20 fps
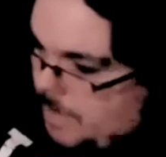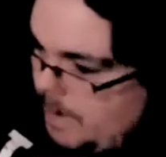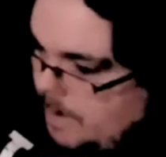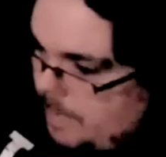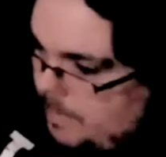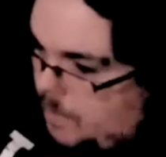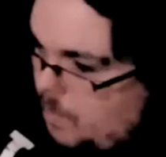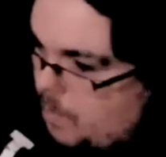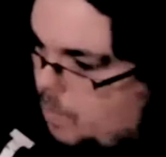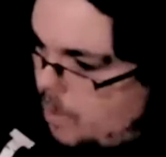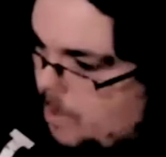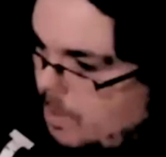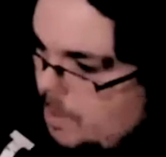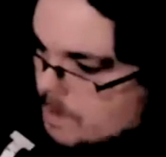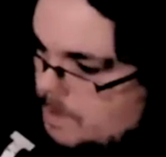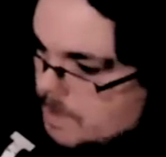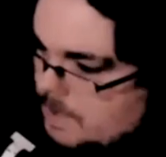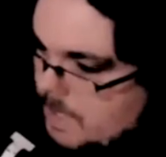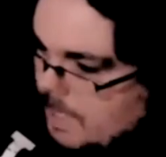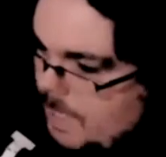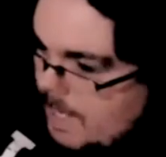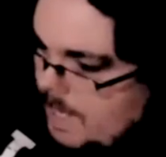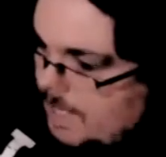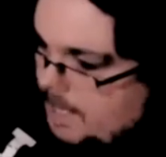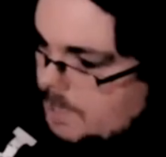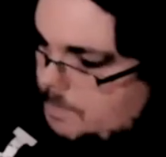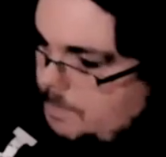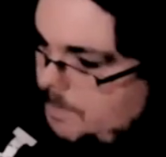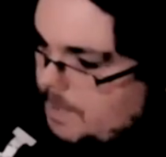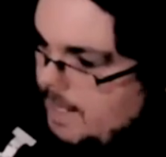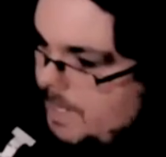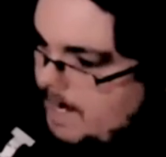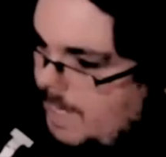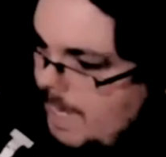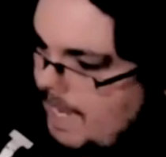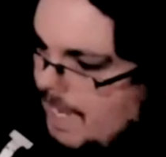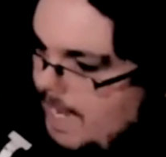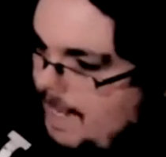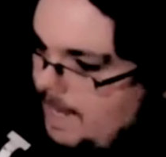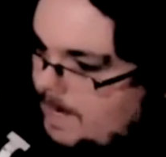of course, X-Men,
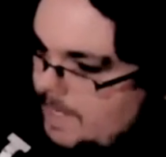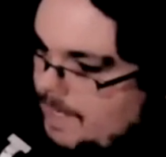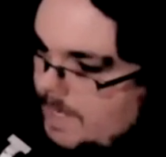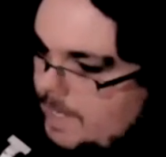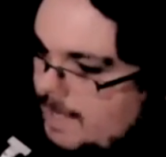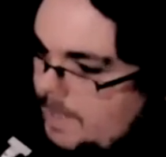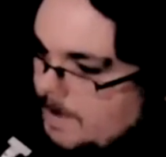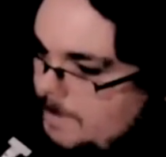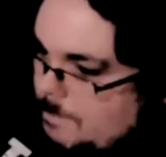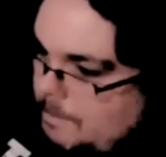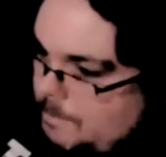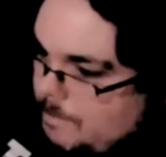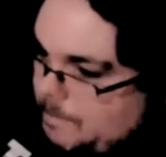and um,